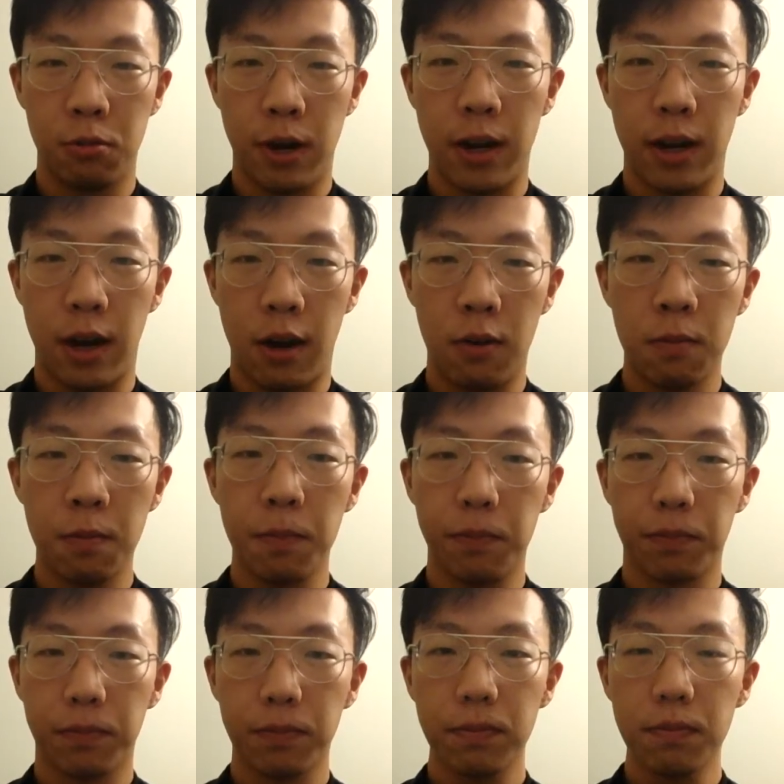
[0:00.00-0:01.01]
right now.
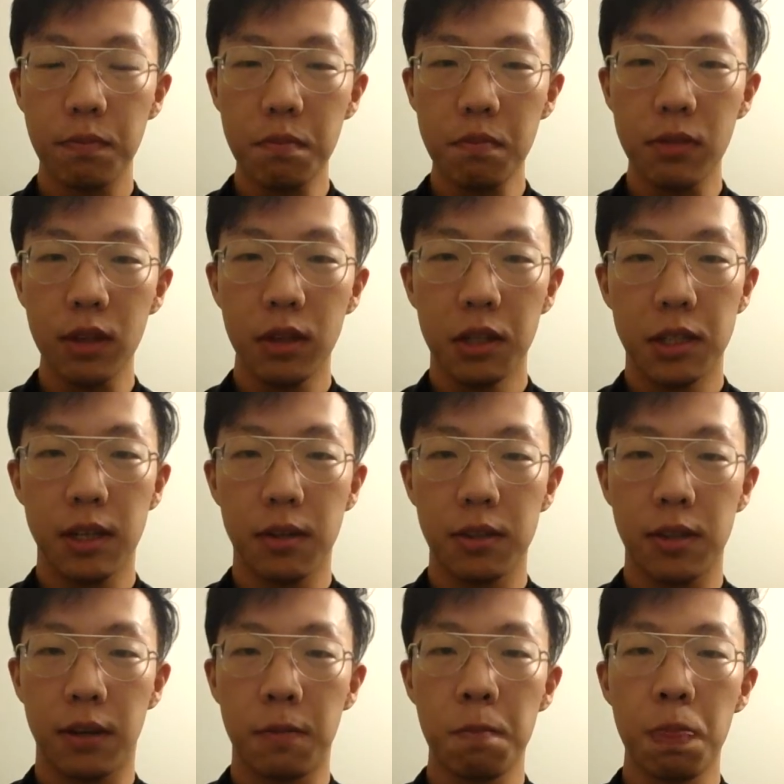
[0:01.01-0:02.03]
It
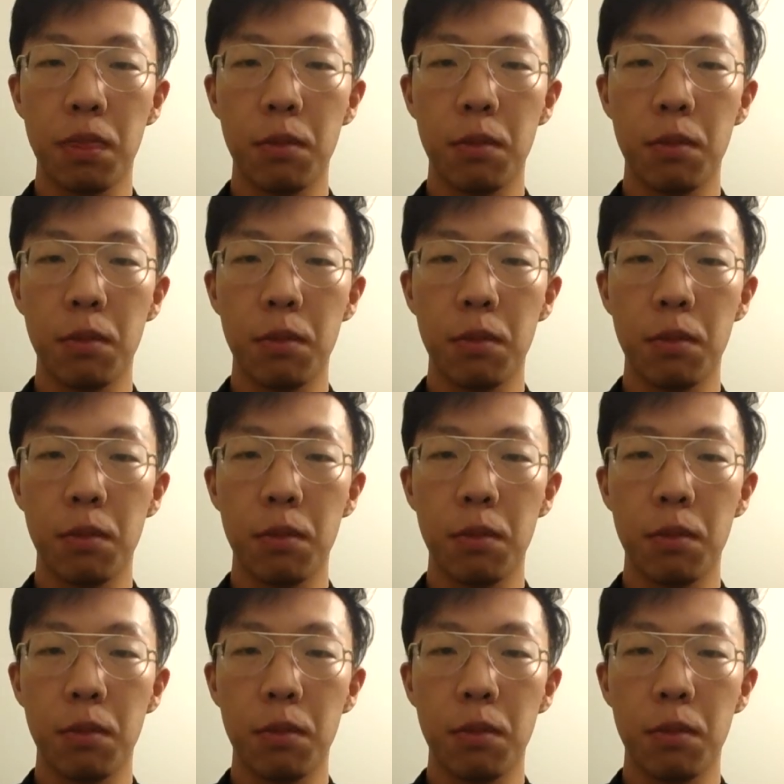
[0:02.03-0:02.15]
sounds like